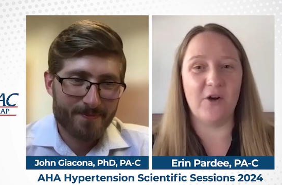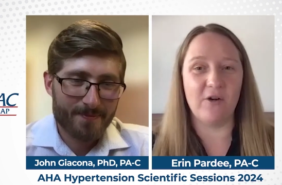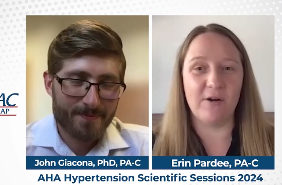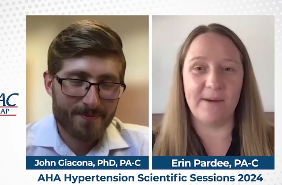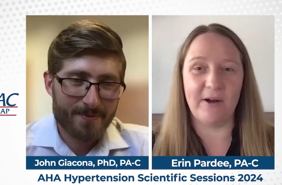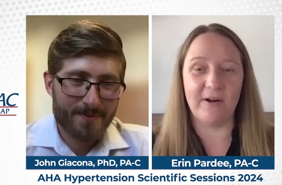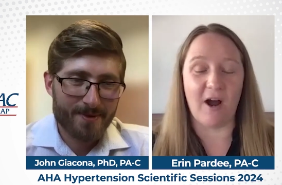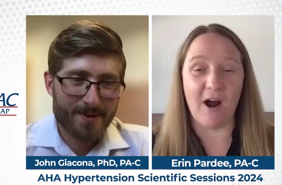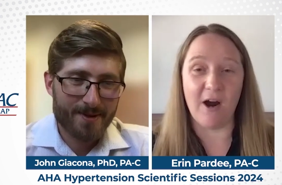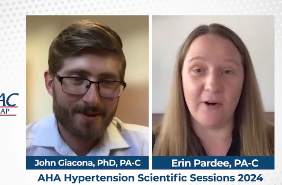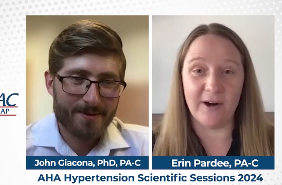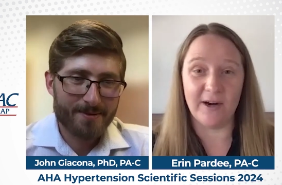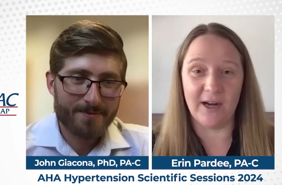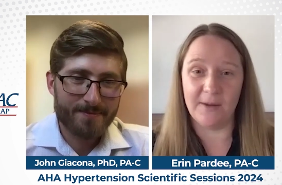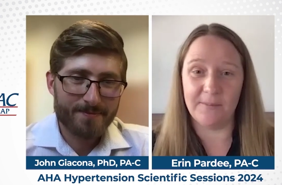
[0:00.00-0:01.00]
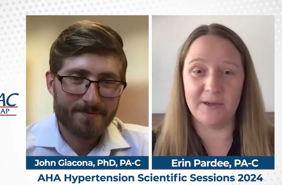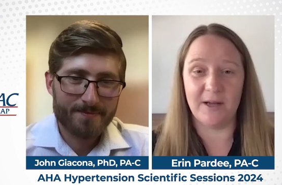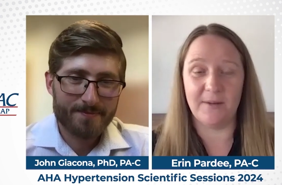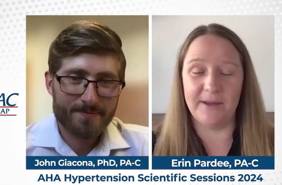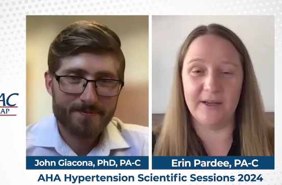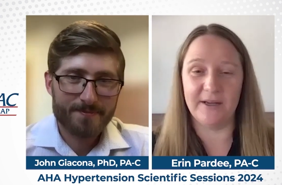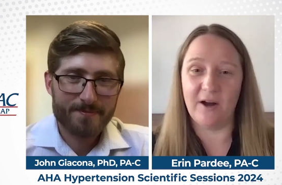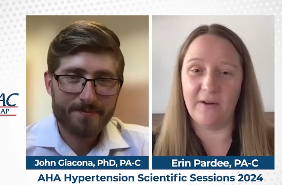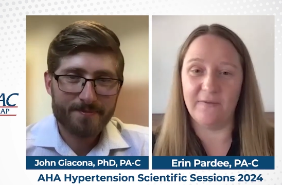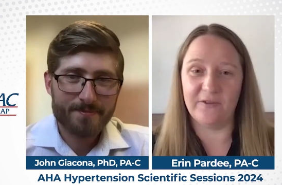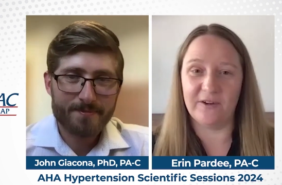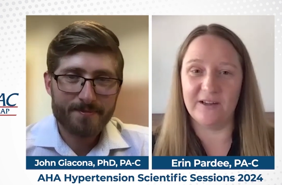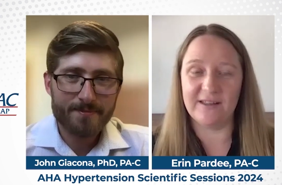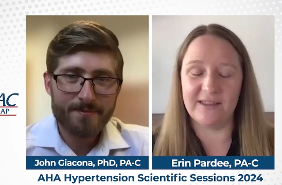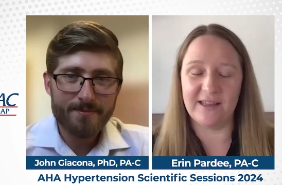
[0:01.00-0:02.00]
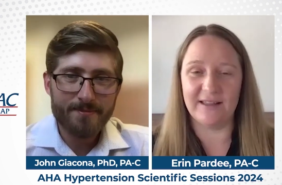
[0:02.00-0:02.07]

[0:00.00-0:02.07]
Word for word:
Speaker 1: know about our upcoming conference.